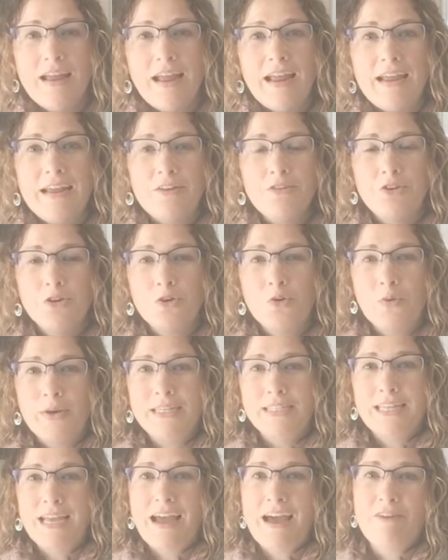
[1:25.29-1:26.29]
and you're going
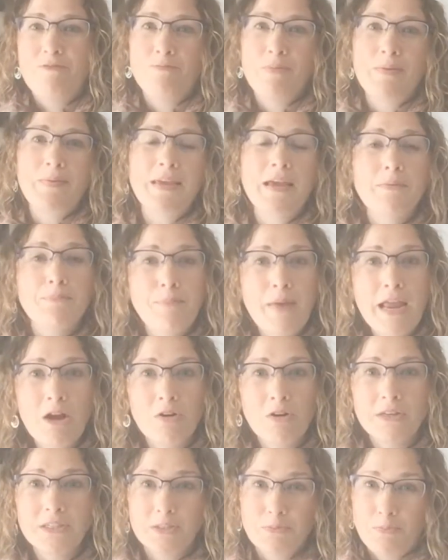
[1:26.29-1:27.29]
to have maybe a
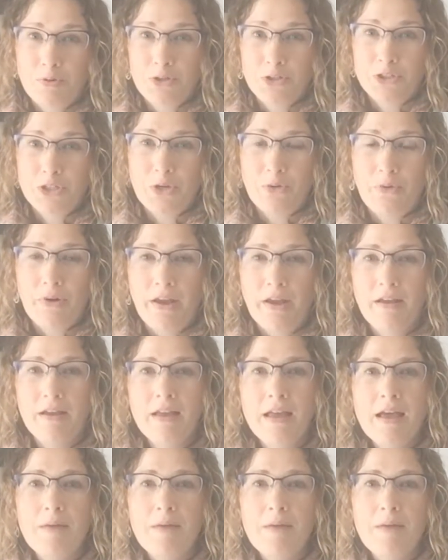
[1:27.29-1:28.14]
parent persona.